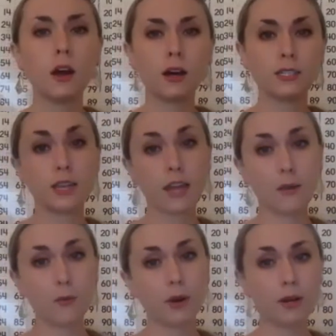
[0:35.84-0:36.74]

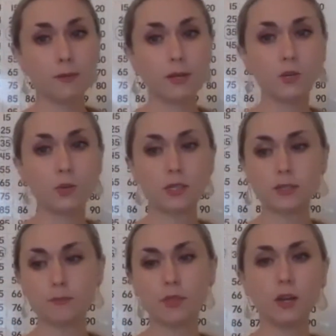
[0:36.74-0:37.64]
today we're going to be doing
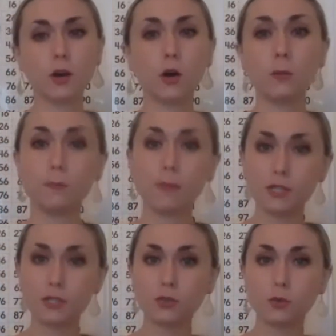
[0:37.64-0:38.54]
something called
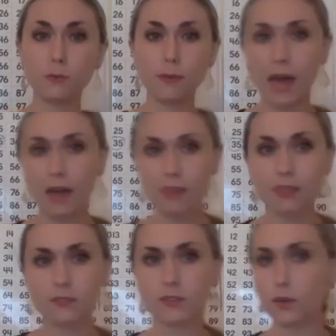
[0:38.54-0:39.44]
mental math.
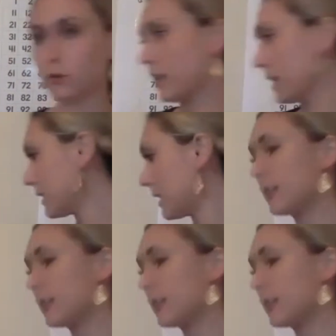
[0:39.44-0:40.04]
So let's get